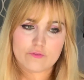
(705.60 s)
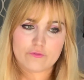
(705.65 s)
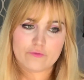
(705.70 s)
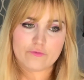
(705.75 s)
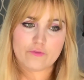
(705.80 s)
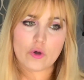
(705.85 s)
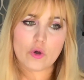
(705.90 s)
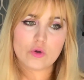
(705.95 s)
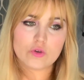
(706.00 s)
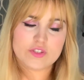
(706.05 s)

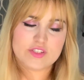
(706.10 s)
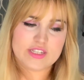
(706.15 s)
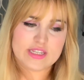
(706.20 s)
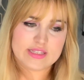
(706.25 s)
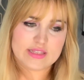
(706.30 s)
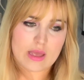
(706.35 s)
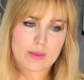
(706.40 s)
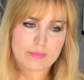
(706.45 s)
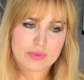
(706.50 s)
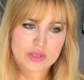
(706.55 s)
forcing
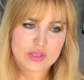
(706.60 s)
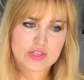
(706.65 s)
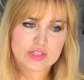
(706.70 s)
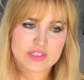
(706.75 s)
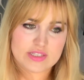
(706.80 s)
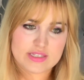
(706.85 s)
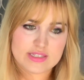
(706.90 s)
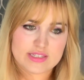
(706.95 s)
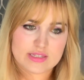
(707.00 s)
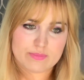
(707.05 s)
that
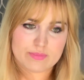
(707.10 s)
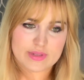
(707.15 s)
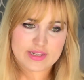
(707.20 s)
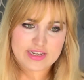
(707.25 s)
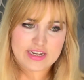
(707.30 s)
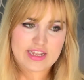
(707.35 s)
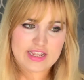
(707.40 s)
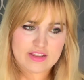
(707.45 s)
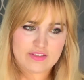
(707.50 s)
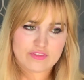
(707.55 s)
person to
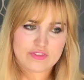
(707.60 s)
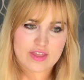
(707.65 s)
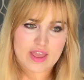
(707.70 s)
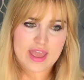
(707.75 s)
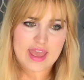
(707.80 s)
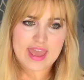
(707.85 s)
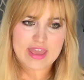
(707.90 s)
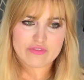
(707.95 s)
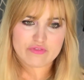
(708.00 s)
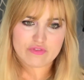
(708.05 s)
believe that
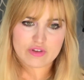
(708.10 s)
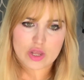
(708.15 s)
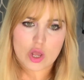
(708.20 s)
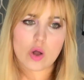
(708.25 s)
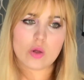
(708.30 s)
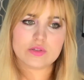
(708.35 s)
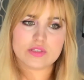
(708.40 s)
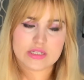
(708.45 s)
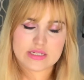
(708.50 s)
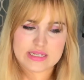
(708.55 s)
every
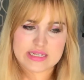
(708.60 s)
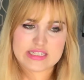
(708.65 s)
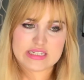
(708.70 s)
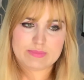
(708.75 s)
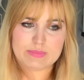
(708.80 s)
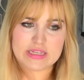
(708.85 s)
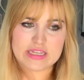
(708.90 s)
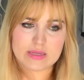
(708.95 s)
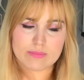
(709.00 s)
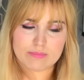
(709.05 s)
alter needs to
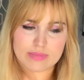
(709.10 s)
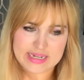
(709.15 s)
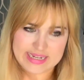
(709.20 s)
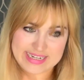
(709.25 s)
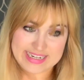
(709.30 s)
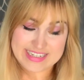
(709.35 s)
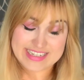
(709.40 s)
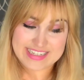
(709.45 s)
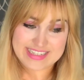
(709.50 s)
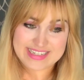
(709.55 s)
be
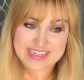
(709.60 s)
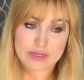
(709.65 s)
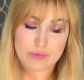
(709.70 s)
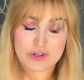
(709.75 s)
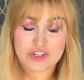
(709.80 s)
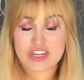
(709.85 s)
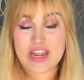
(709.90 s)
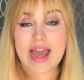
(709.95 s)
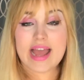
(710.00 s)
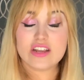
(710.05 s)
completely
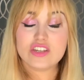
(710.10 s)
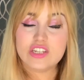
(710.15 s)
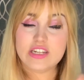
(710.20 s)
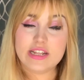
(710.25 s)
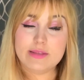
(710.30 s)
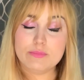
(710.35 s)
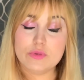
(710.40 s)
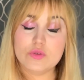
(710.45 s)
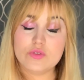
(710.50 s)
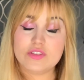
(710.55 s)
distinguished actually
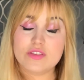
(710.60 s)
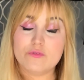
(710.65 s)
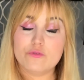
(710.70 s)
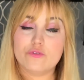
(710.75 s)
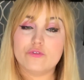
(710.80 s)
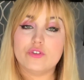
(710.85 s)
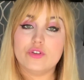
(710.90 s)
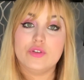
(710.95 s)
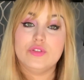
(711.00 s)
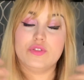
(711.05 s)
moves them
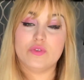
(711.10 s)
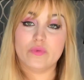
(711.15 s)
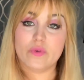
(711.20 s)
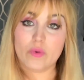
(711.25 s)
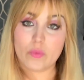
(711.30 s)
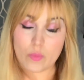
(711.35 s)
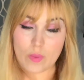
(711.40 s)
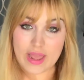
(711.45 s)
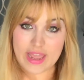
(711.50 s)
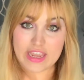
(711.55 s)
further
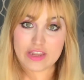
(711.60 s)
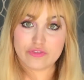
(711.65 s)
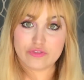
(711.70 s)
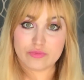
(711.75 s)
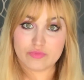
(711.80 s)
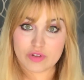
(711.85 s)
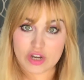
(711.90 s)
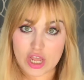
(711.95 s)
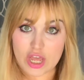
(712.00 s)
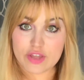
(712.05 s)
away
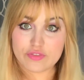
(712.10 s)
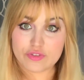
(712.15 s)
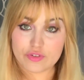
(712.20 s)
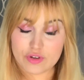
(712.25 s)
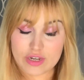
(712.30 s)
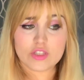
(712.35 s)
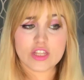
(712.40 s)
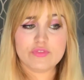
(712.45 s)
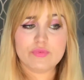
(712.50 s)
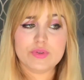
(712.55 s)
from
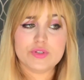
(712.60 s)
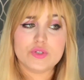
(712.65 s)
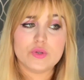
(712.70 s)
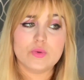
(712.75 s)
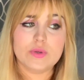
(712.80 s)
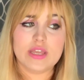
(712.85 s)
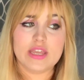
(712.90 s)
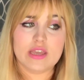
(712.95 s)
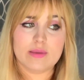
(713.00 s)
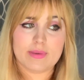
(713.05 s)
recovery. If we're
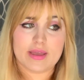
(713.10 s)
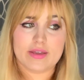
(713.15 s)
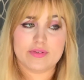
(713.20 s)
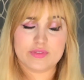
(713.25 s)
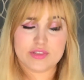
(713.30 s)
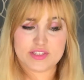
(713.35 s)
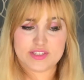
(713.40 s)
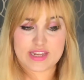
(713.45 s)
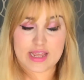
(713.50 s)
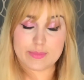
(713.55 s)
talking about
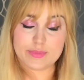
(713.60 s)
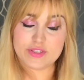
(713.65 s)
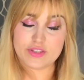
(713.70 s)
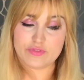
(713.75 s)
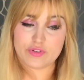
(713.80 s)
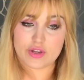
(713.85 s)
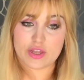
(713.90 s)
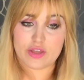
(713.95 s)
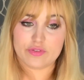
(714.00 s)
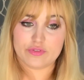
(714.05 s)
the steps of
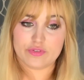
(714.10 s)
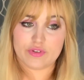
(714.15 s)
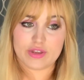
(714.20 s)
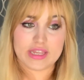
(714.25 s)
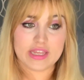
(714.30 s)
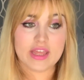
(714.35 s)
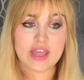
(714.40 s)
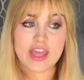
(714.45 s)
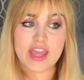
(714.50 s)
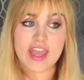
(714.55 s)

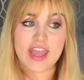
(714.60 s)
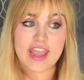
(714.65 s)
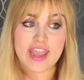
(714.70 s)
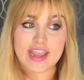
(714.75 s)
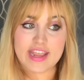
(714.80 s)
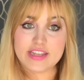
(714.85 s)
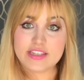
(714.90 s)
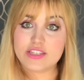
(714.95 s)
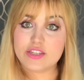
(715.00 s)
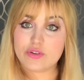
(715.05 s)
recovery,
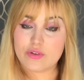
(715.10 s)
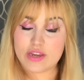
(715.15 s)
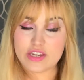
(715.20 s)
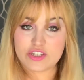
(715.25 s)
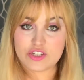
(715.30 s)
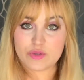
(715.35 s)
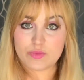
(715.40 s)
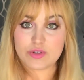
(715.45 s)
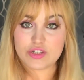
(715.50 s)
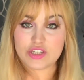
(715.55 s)

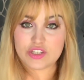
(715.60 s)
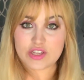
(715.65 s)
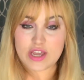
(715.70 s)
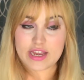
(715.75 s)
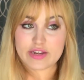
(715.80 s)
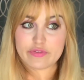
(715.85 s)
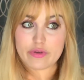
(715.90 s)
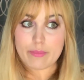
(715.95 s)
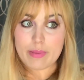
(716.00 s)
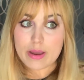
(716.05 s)
integration, which is
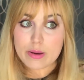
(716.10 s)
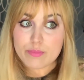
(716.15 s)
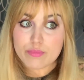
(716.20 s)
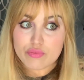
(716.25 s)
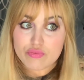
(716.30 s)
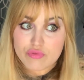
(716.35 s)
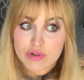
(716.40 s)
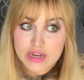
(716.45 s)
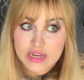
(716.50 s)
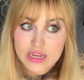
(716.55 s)
kind of about
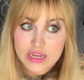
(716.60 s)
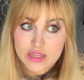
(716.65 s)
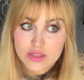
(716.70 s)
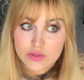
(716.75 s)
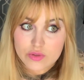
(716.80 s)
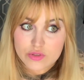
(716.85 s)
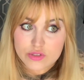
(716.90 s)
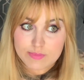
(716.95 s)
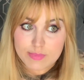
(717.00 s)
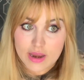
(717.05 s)
bringing
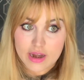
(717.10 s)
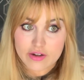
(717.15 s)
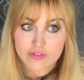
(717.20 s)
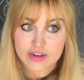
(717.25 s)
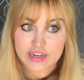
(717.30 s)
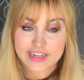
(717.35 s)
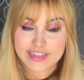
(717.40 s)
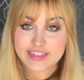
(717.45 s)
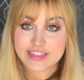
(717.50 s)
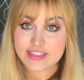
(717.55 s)
those
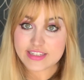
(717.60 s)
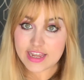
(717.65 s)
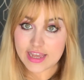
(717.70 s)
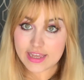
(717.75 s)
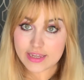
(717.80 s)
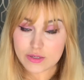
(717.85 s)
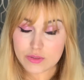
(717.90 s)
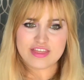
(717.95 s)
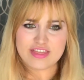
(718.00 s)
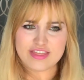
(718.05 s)
barriers
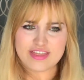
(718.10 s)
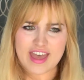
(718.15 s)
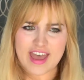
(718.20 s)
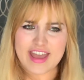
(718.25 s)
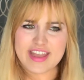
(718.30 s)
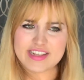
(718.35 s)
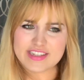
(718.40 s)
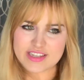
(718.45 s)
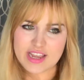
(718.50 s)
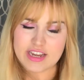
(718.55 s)
down,
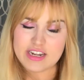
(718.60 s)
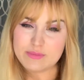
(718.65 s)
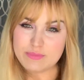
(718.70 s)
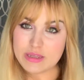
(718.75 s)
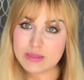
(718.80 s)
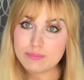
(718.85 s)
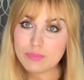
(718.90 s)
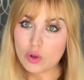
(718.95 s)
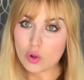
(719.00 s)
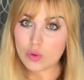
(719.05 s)
that is kind of
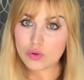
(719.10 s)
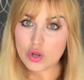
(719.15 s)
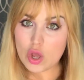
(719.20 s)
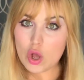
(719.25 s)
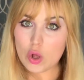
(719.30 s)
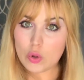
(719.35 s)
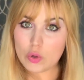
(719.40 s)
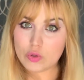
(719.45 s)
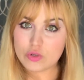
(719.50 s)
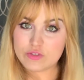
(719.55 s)
being put on
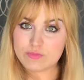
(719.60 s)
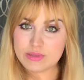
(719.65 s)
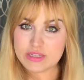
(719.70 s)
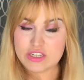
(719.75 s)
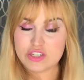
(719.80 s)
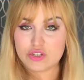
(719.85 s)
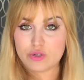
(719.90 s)
hold because